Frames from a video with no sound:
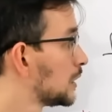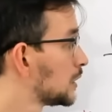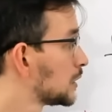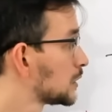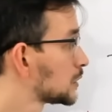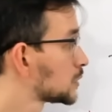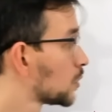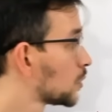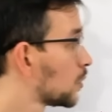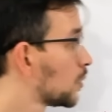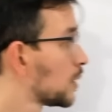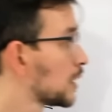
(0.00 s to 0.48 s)

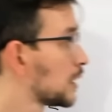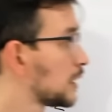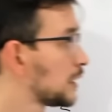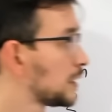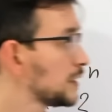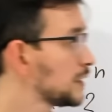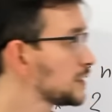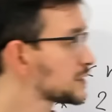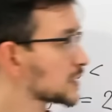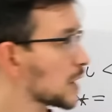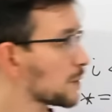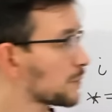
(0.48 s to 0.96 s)
So
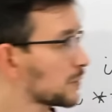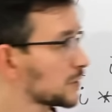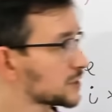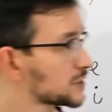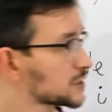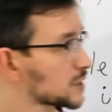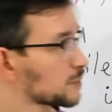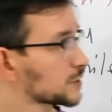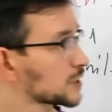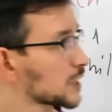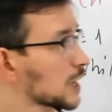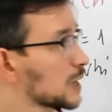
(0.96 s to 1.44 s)
this happens
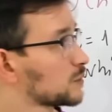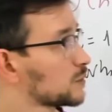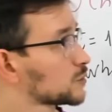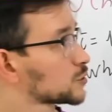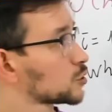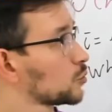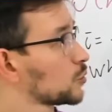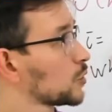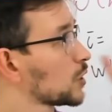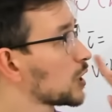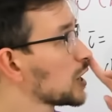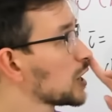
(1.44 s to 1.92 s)
sometimes.
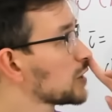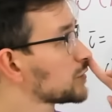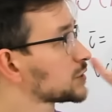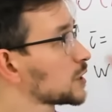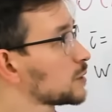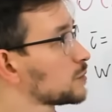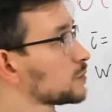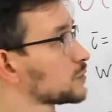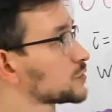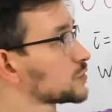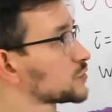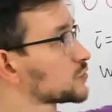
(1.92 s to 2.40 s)
So you have
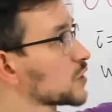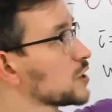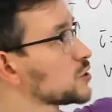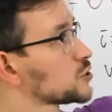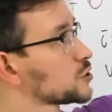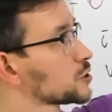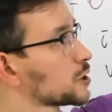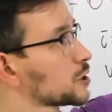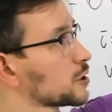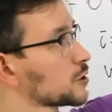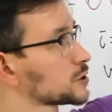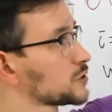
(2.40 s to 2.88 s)
some
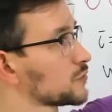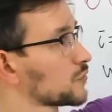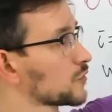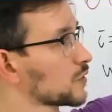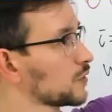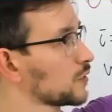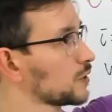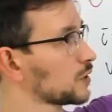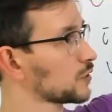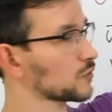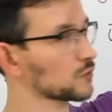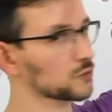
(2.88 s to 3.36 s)
strange
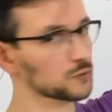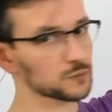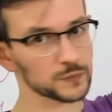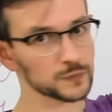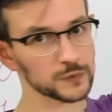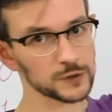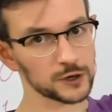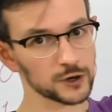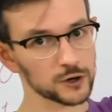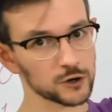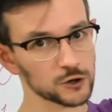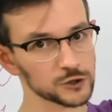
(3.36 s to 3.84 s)

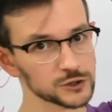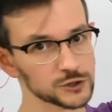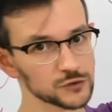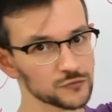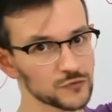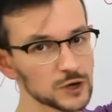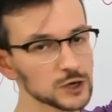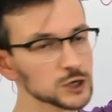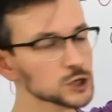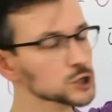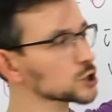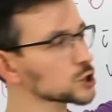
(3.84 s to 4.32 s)
recursive
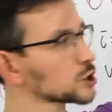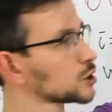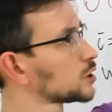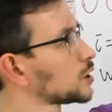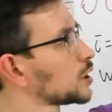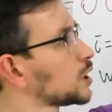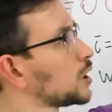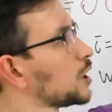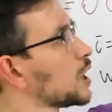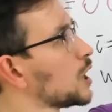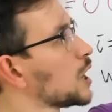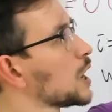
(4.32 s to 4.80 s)
function,
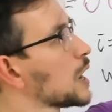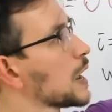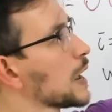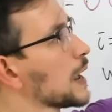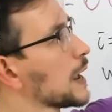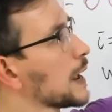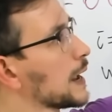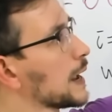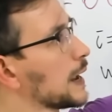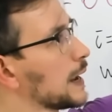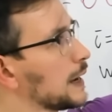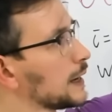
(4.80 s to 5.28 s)

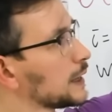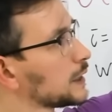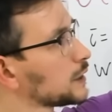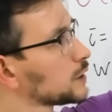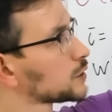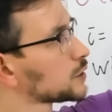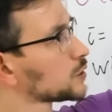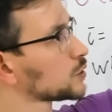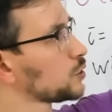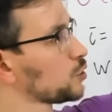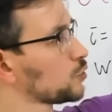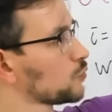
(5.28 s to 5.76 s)

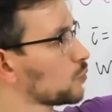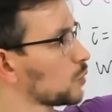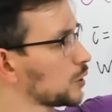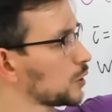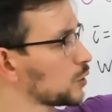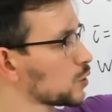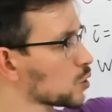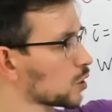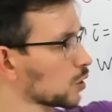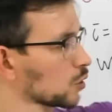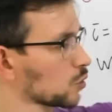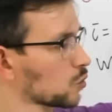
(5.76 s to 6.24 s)
and
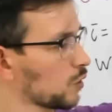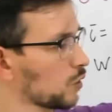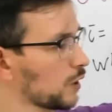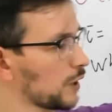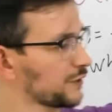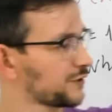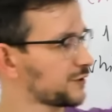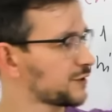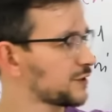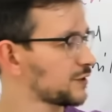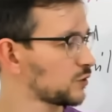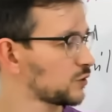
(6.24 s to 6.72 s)
when you
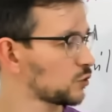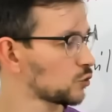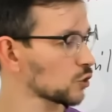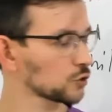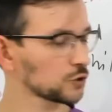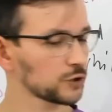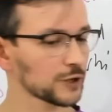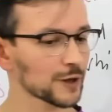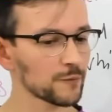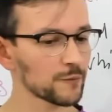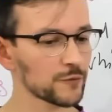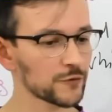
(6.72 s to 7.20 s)
calculate the
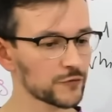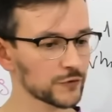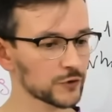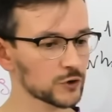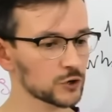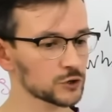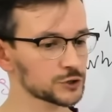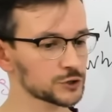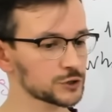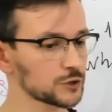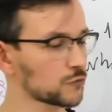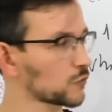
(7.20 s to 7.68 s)
total number of
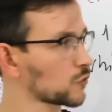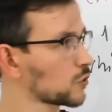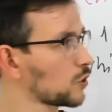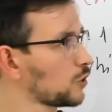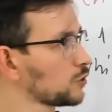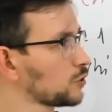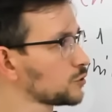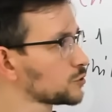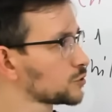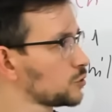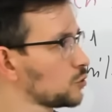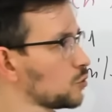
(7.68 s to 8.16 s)
recursive
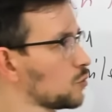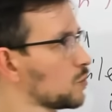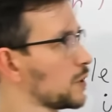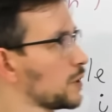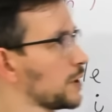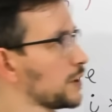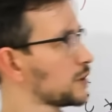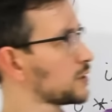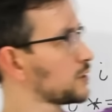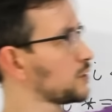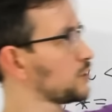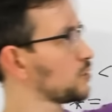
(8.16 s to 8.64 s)
calls,
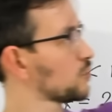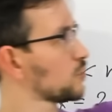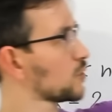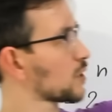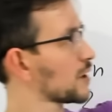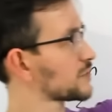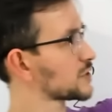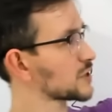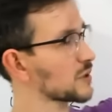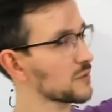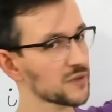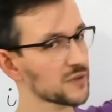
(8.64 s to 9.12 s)
you
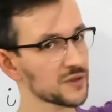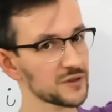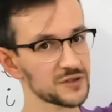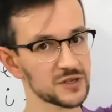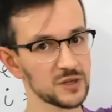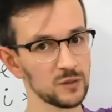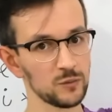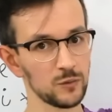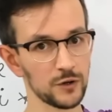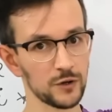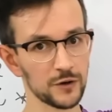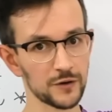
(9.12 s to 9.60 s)
have something
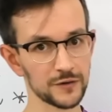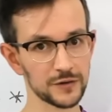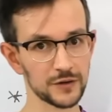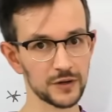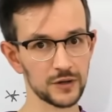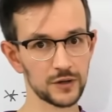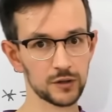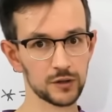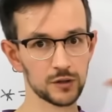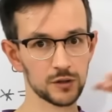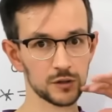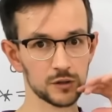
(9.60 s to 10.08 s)
similar in
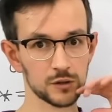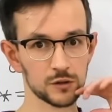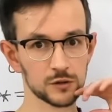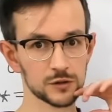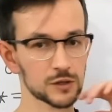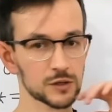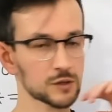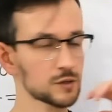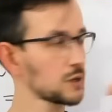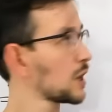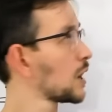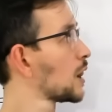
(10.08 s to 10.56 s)
there. So